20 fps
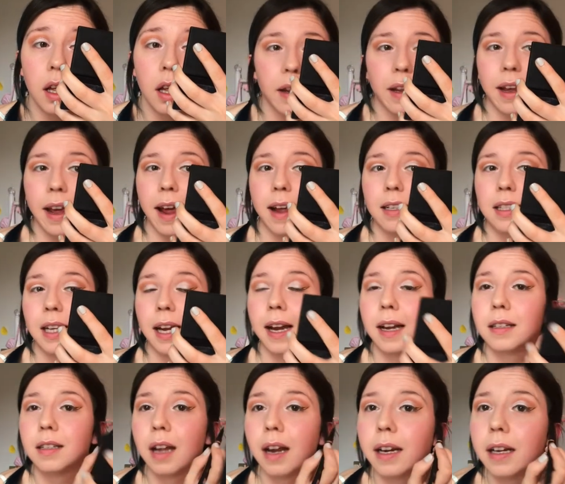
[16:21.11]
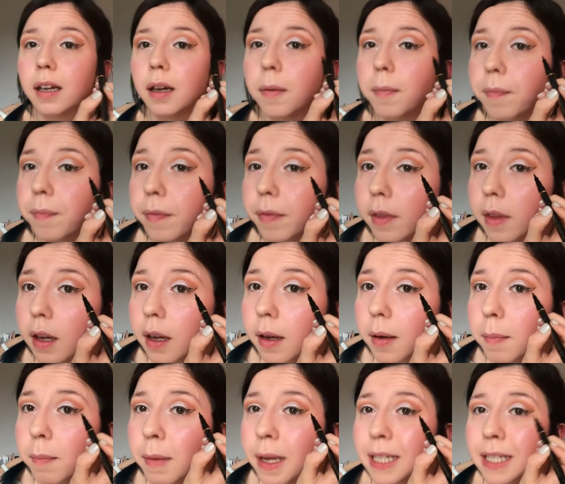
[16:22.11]
Yeah, see, it's like
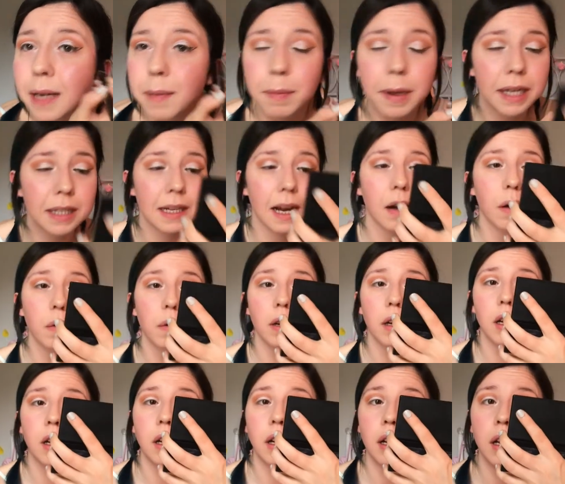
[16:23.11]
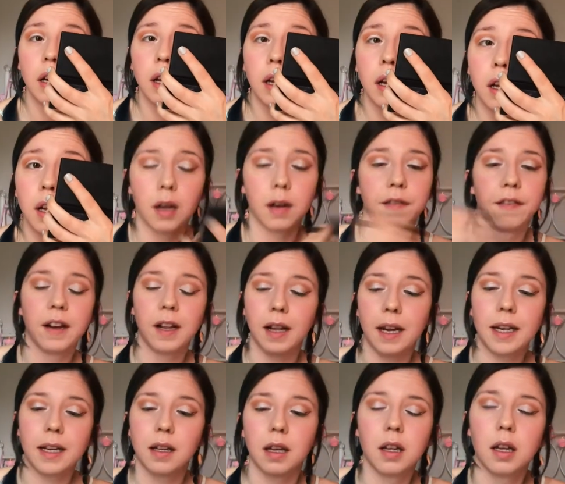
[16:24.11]
missing bits out. I feel
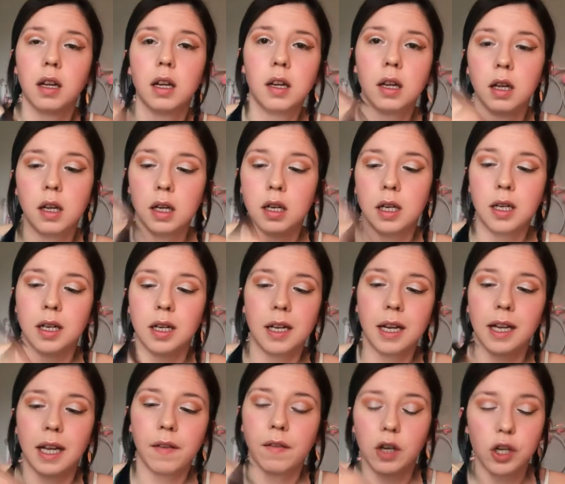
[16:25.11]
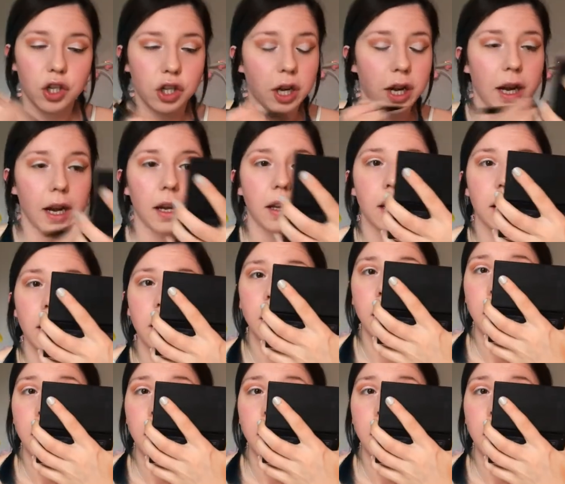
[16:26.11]
like I need to give it a shake.